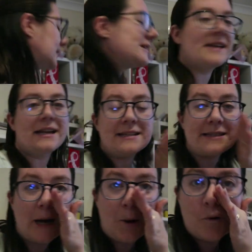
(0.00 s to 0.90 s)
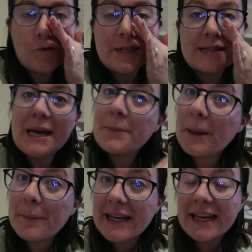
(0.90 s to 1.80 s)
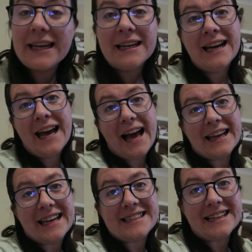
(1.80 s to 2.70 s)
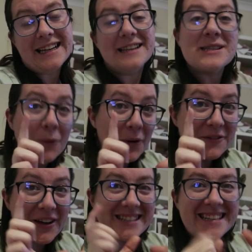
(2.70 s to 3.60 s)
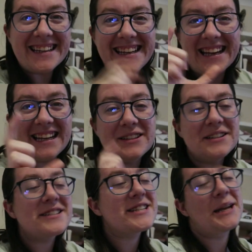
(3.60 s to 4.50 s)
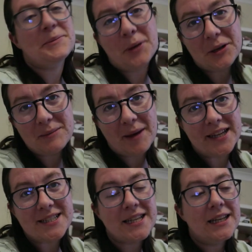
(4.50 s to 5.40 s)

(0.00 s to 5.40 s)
send that off to the same company and get a smaller version, a little Shetland pony made,